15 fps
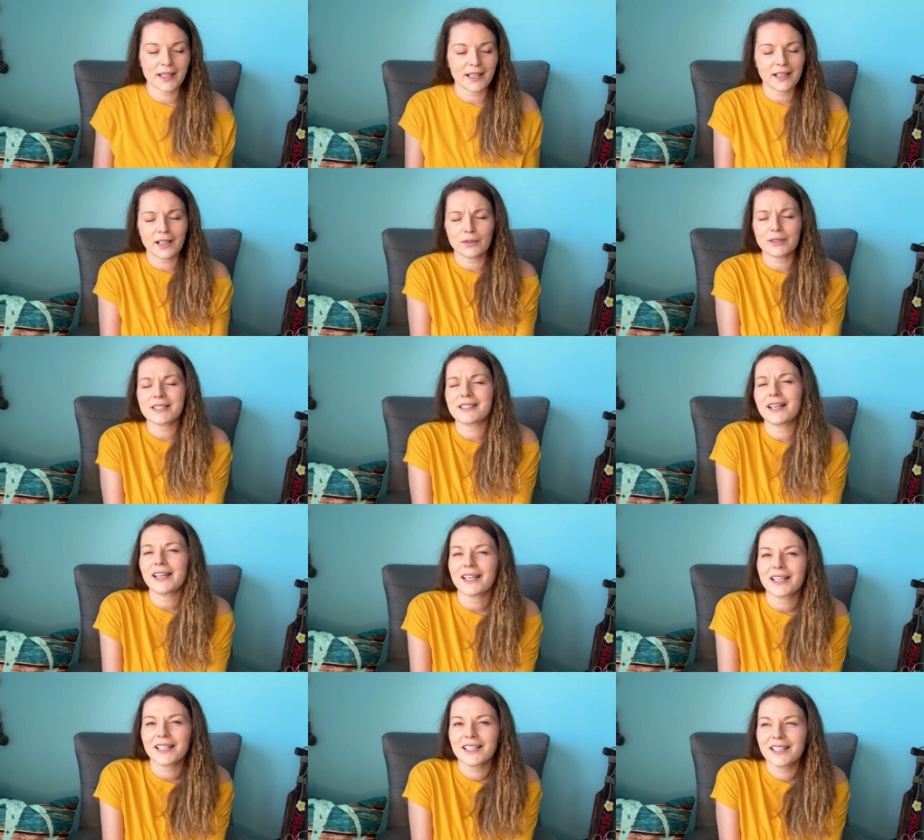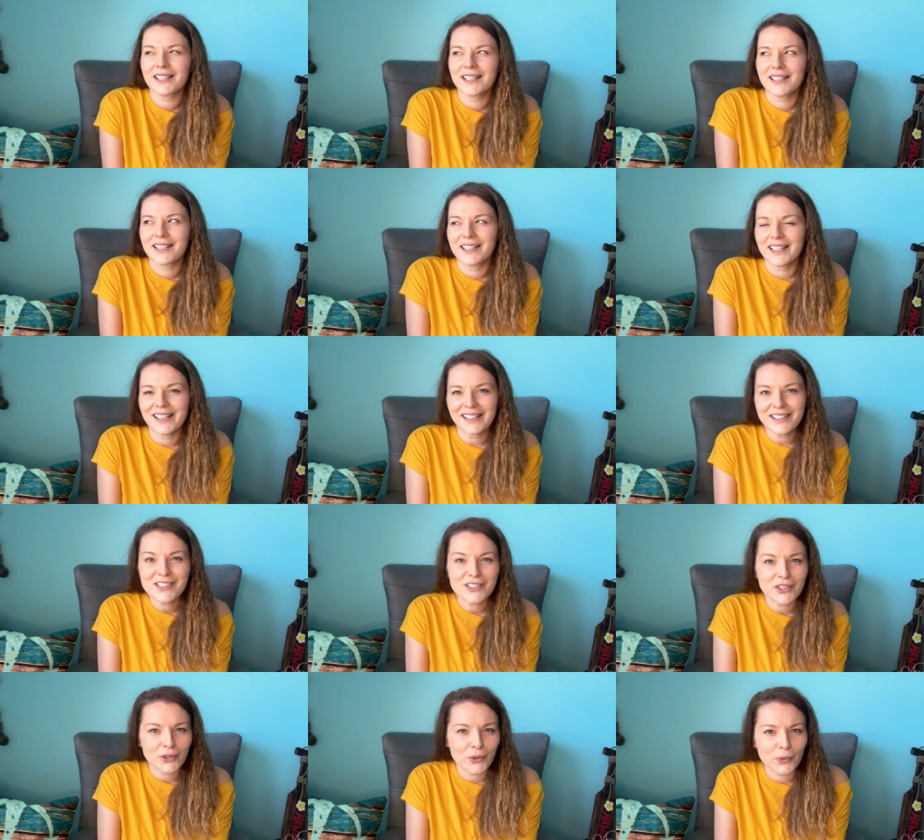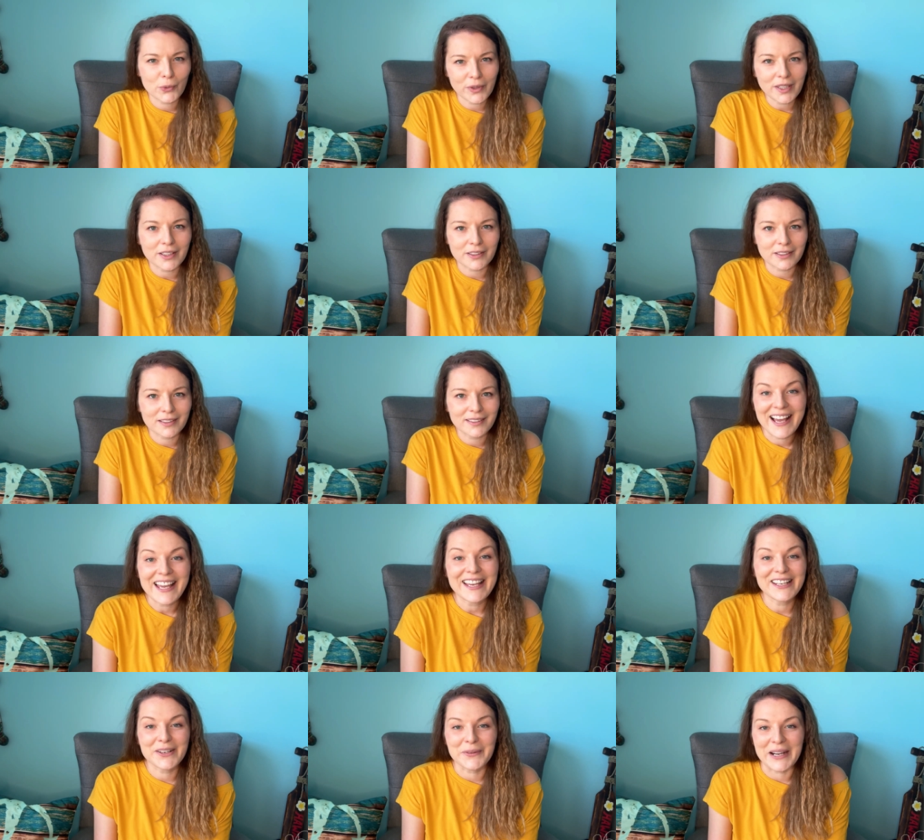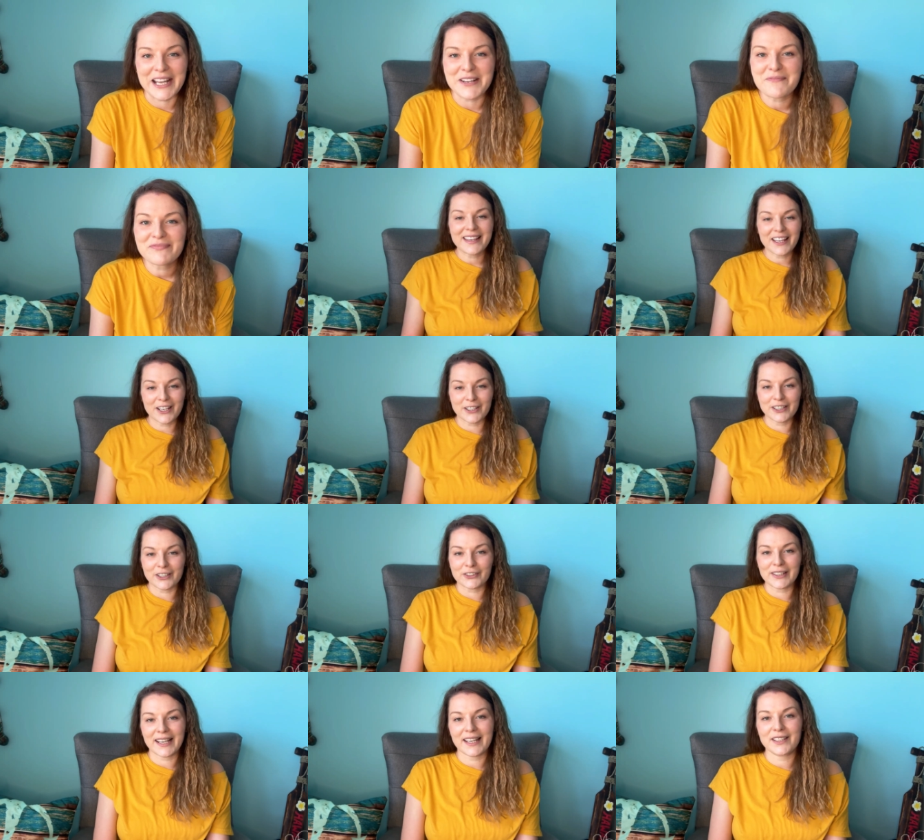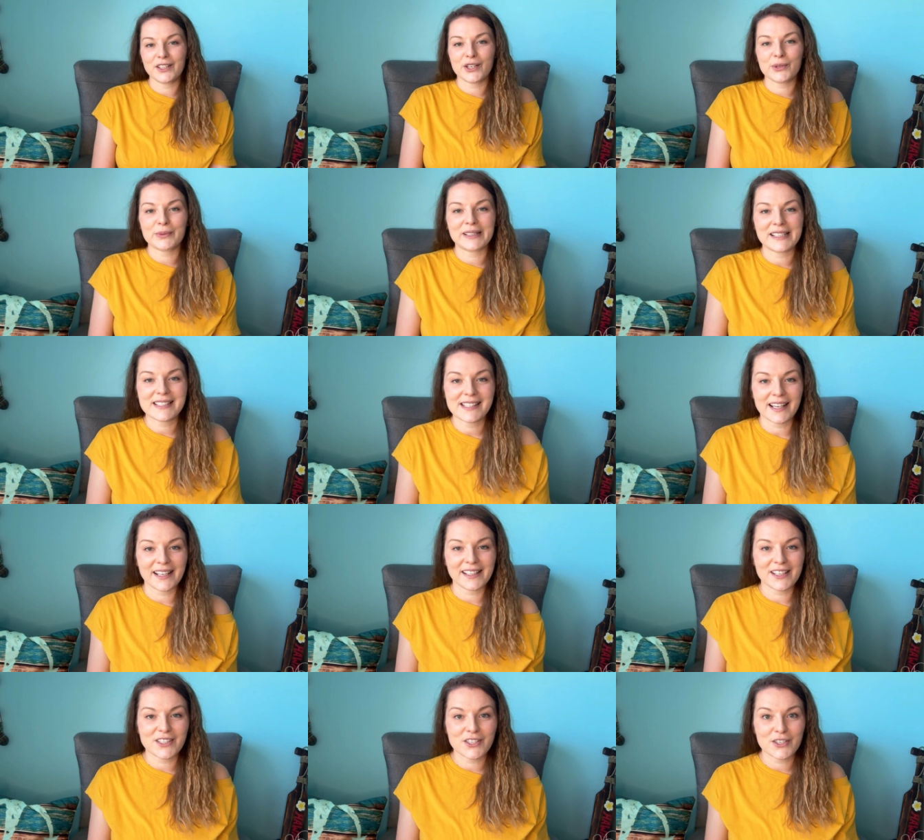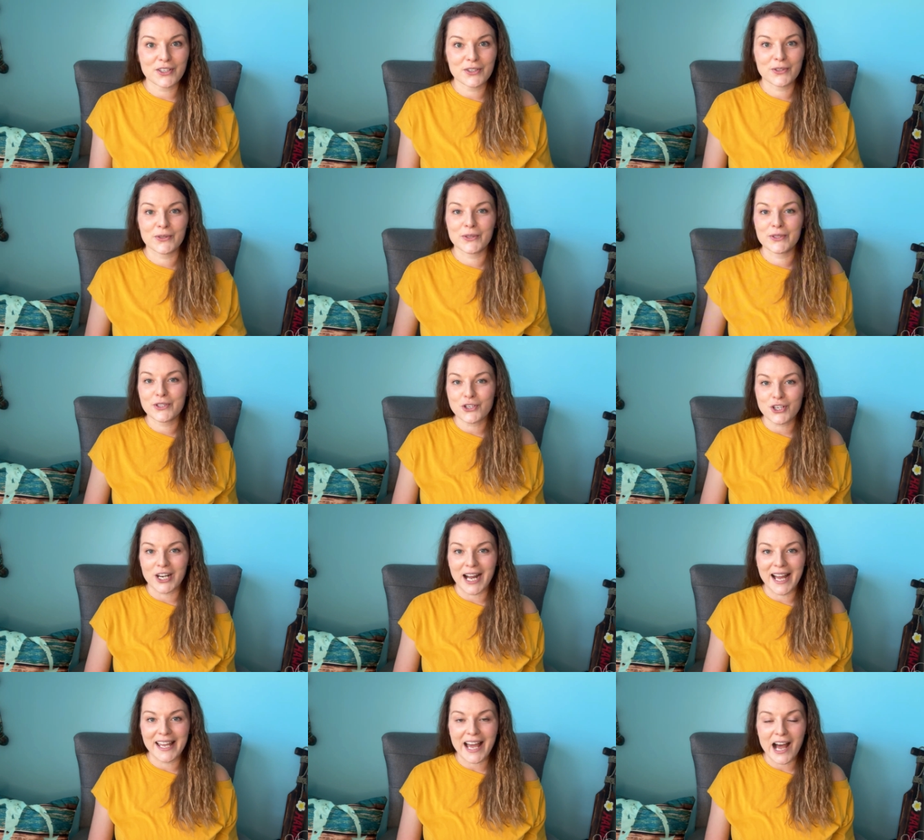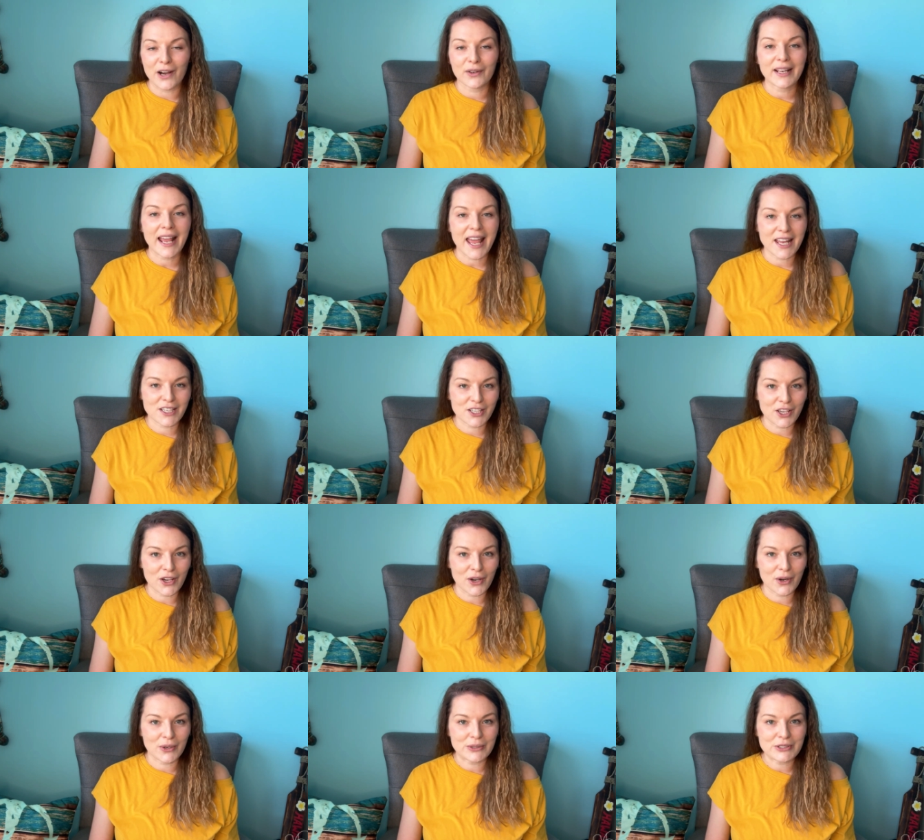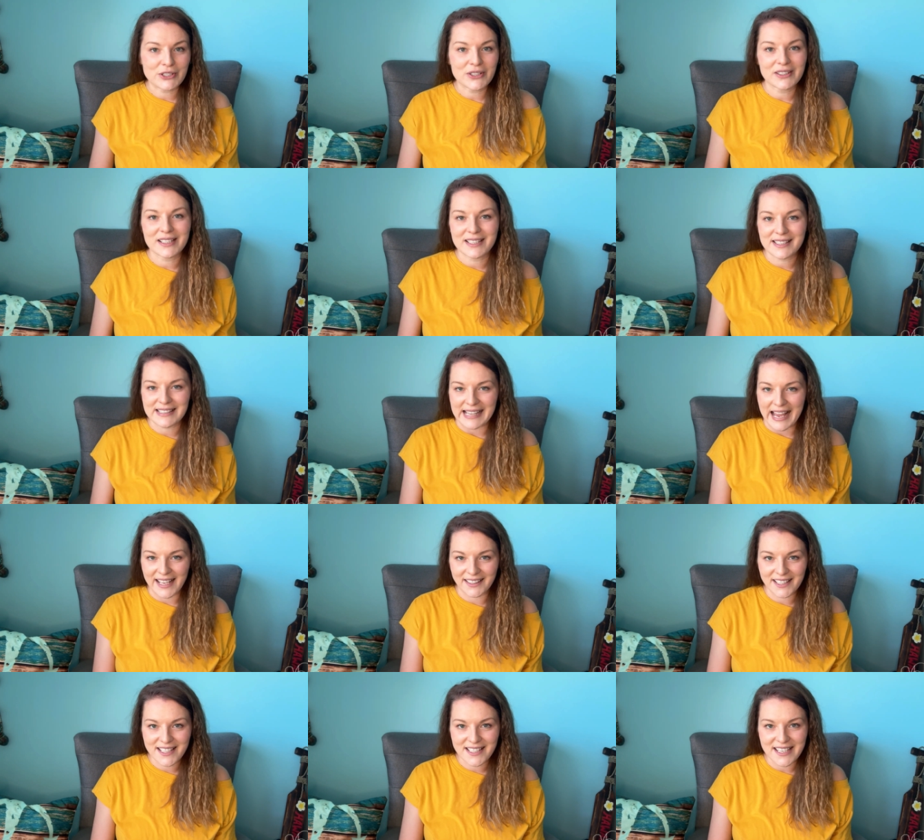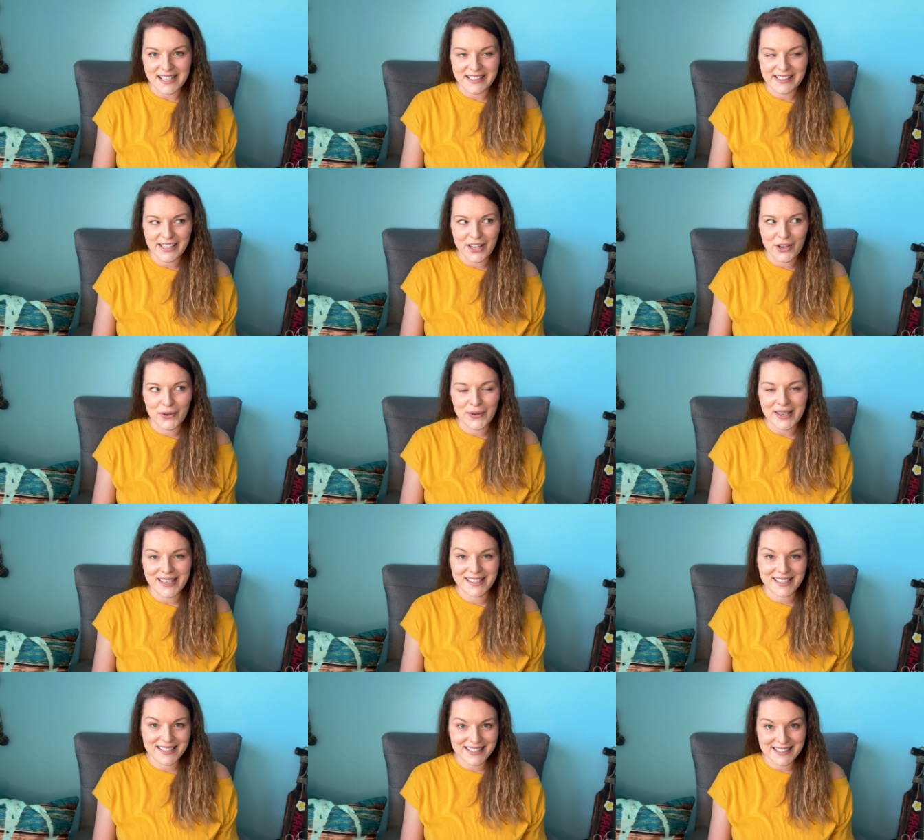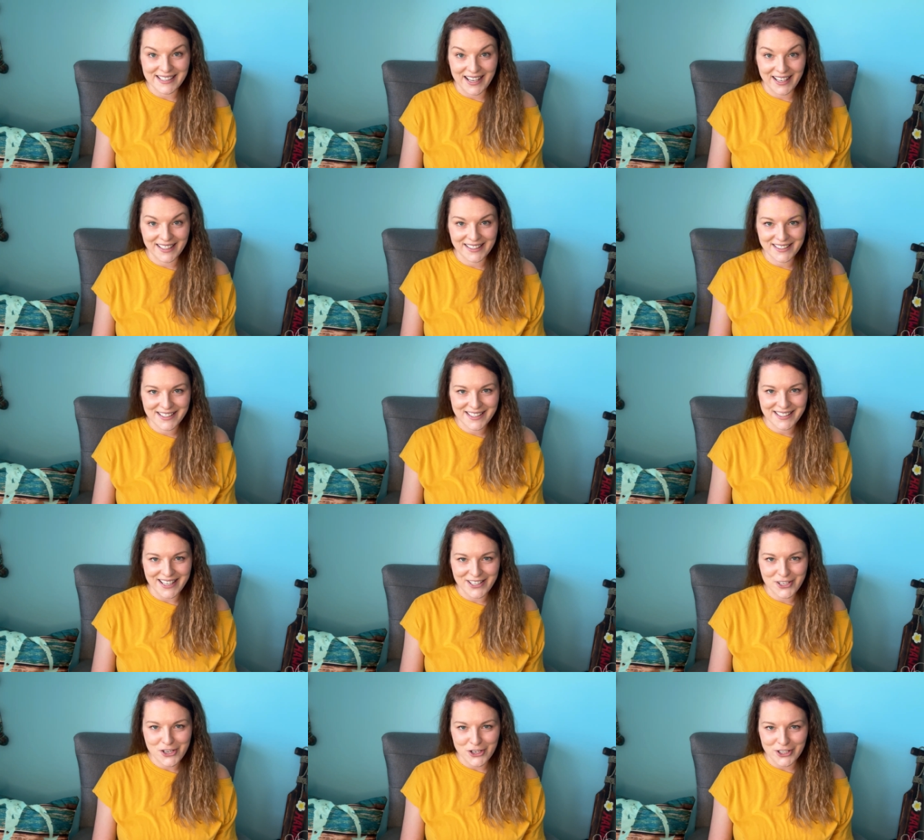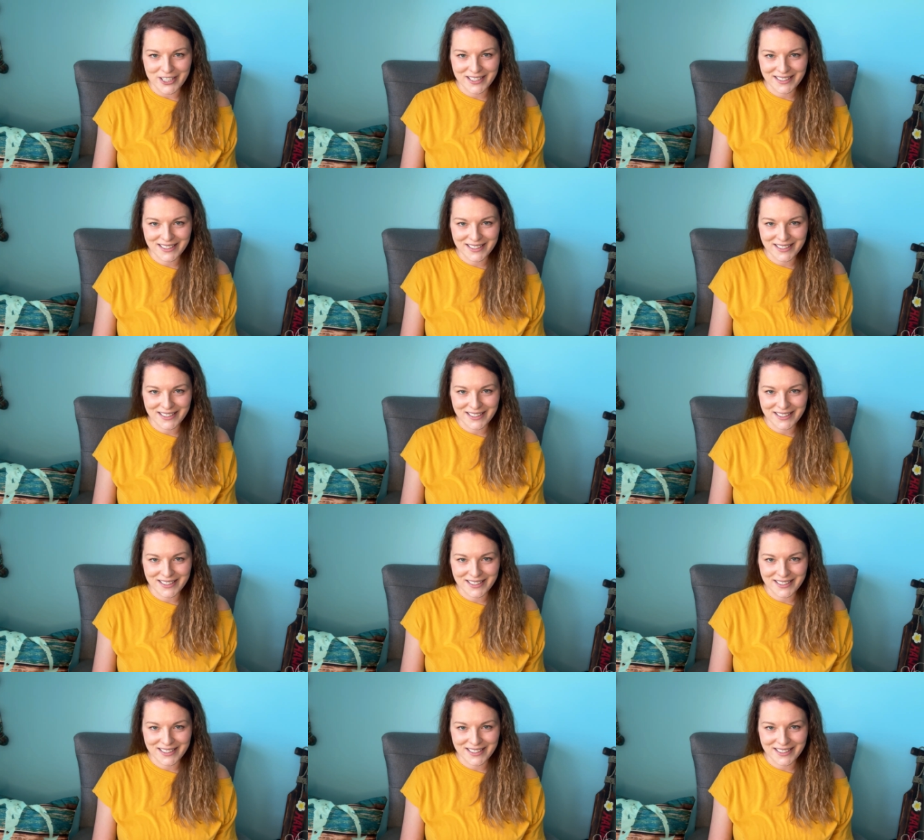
And I was like, that is so weird. Anyway, here in Orlando, we decided to try out and go to this silent disco in a science center.